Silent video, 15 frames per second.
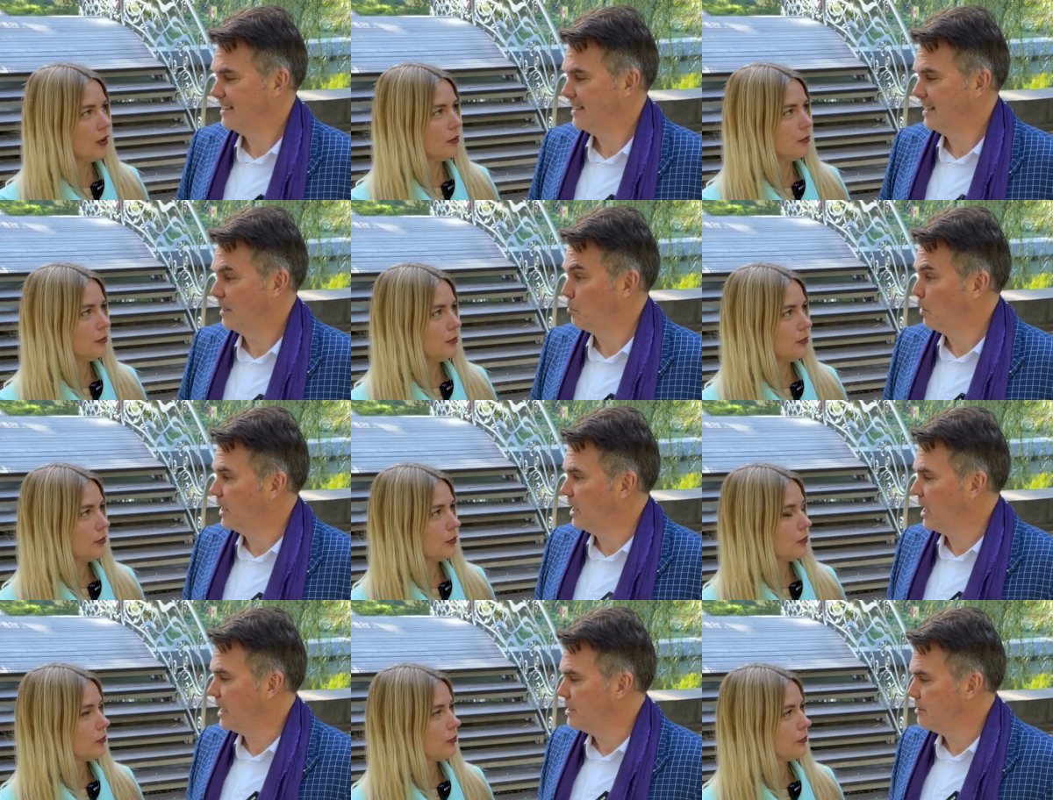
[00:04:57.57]
Speaker 1: And what did I
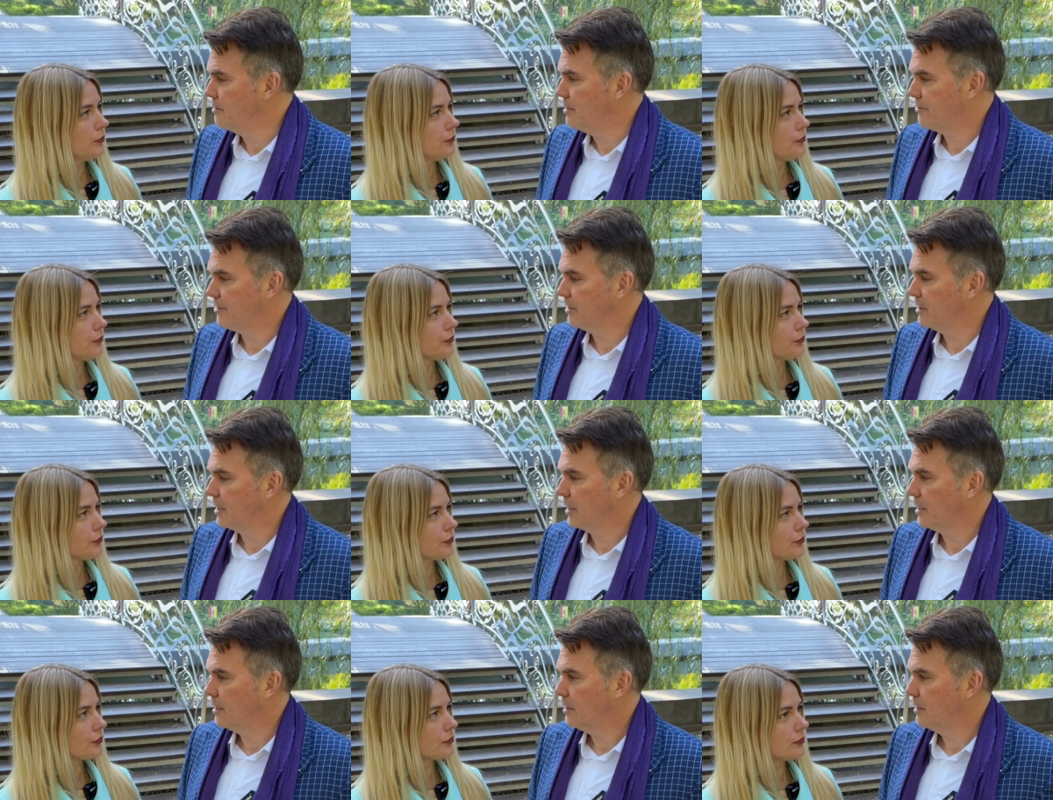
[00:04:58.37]
do differently?
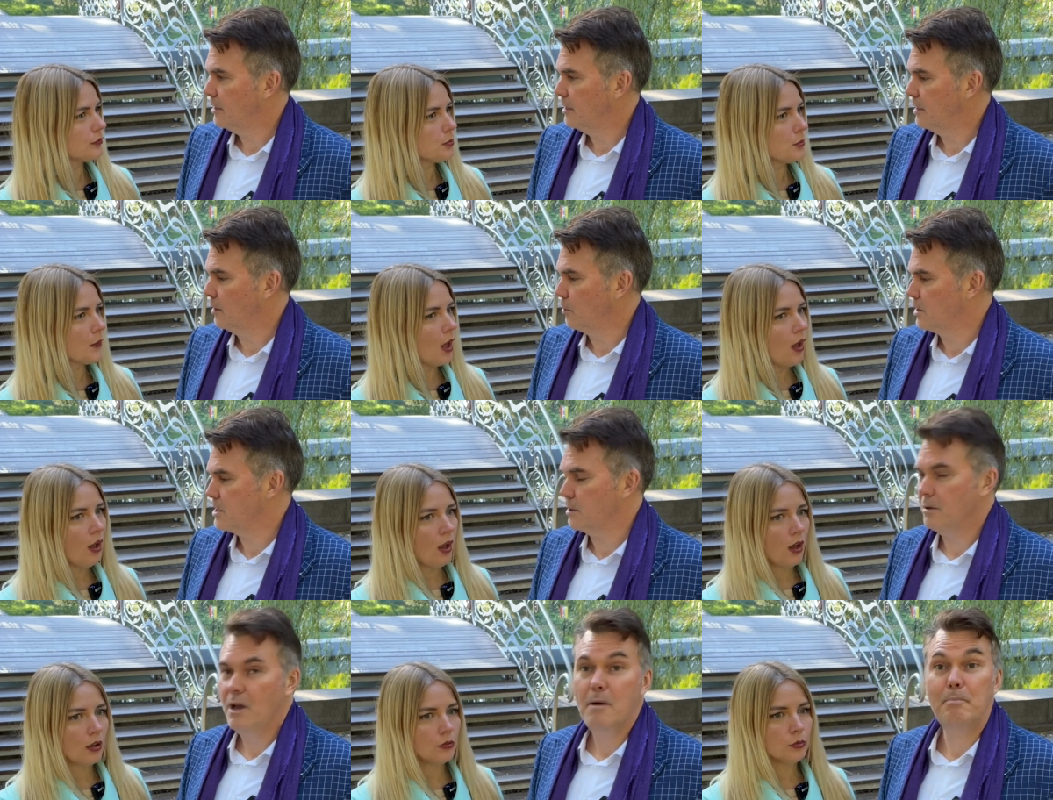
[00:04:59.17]
There was a
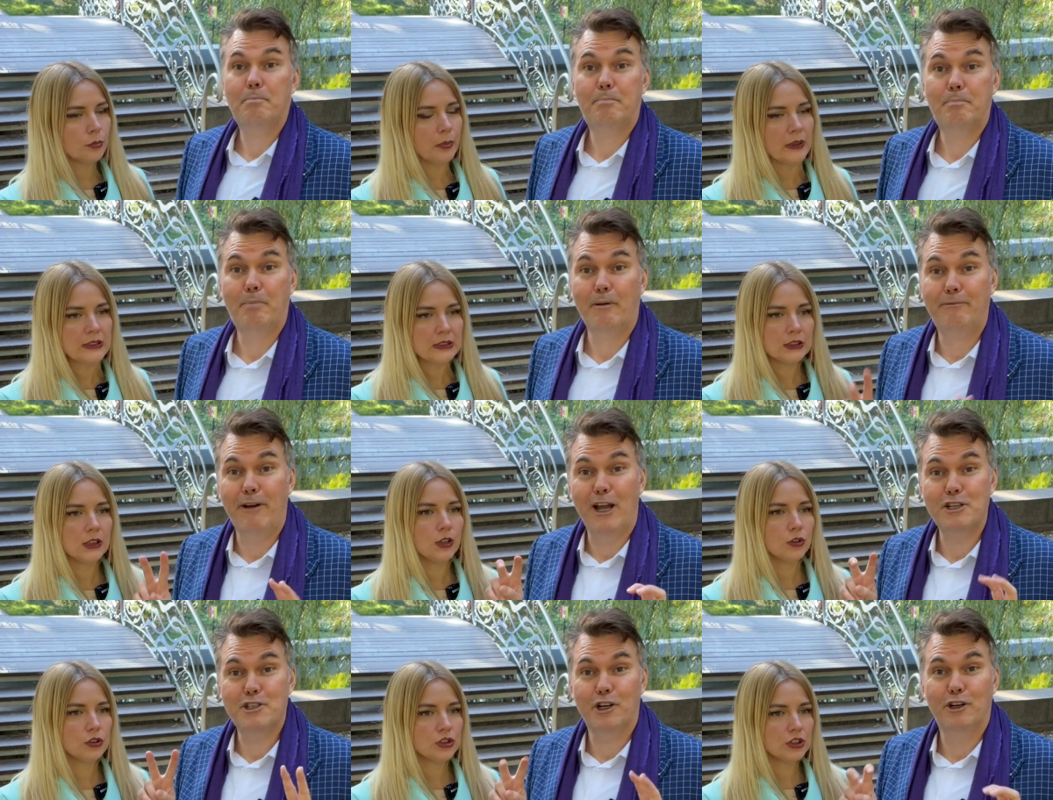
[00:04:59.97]
no, basically
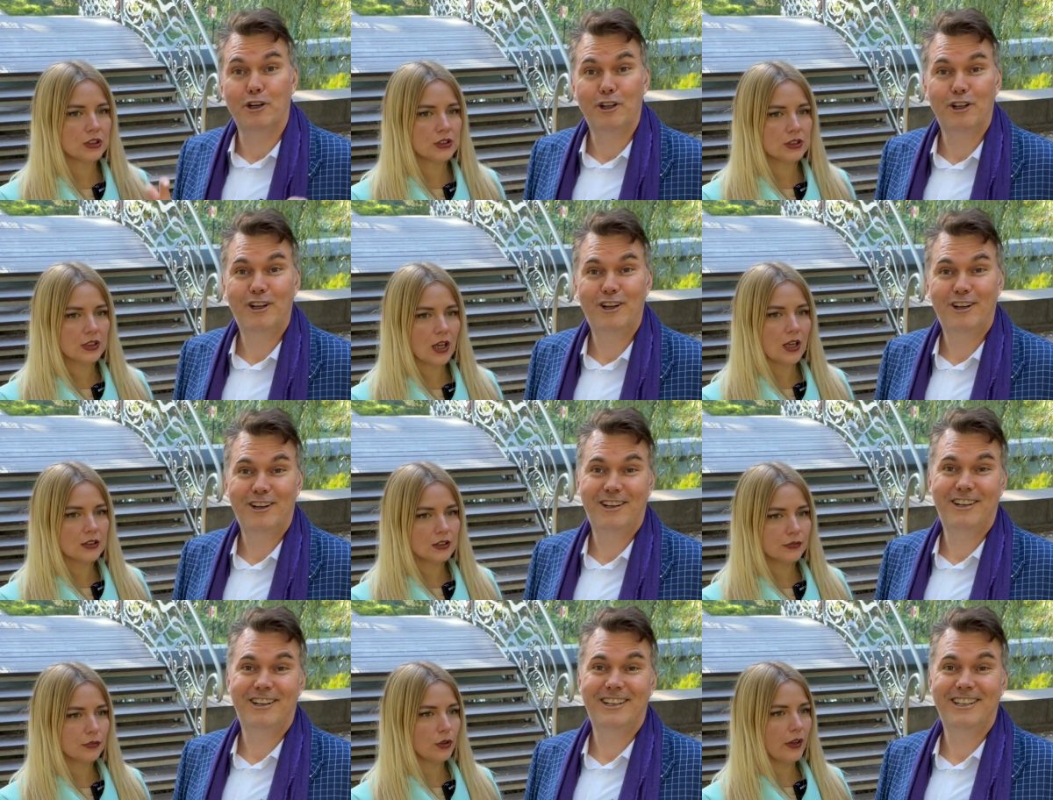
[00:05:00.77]
just ask
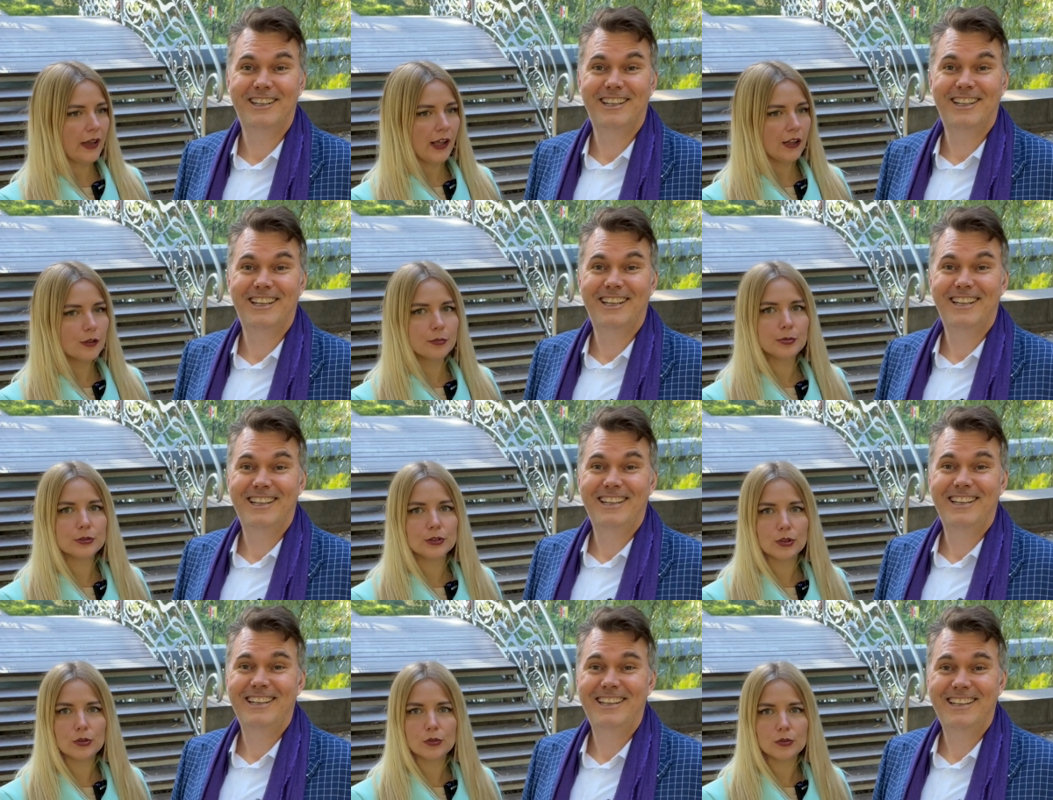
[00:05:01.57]
for help,
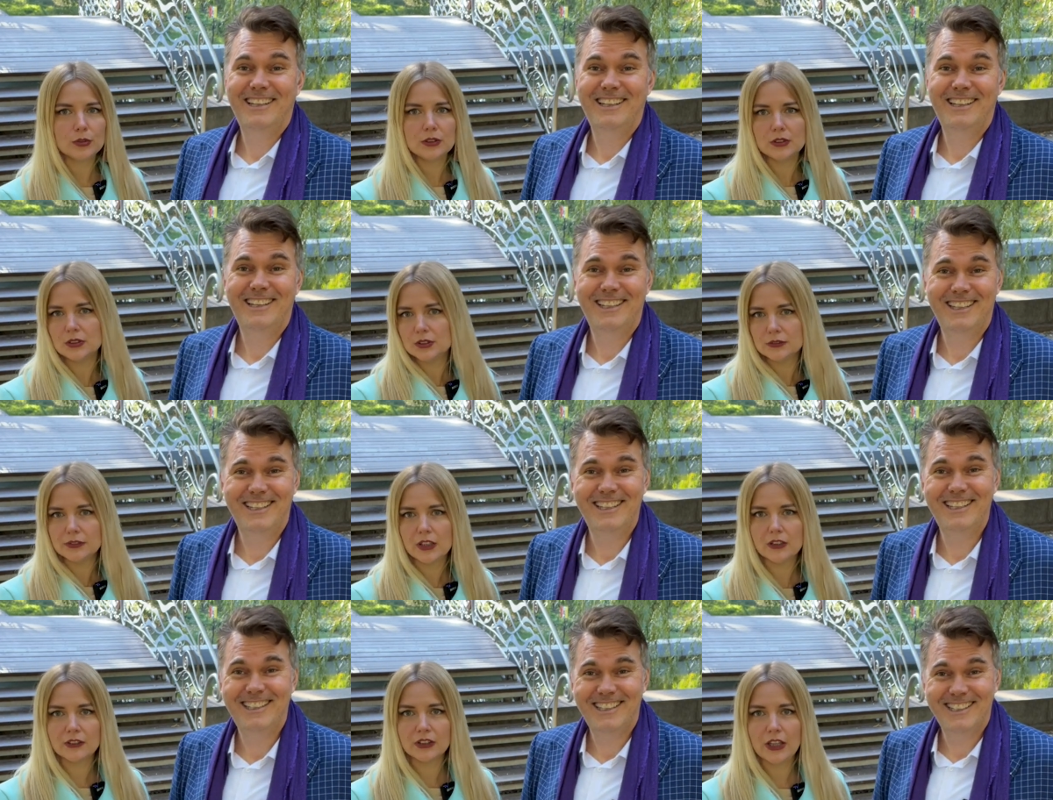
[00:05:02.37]
so it's very
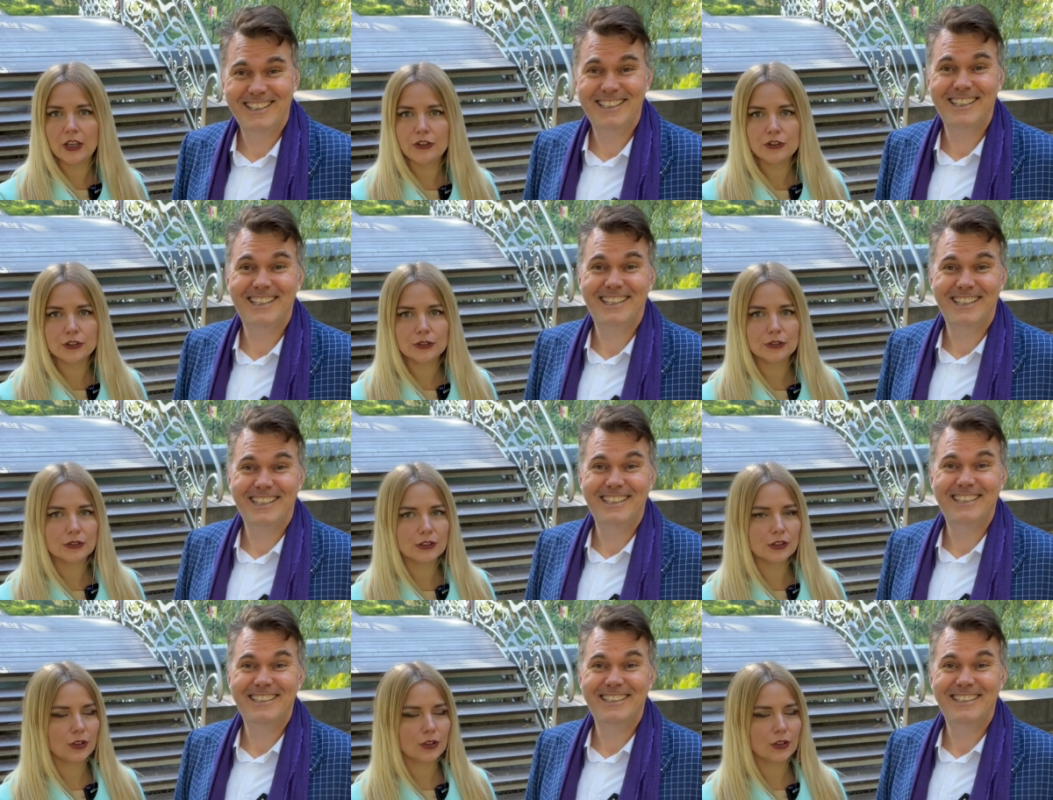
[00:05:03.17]
natural, you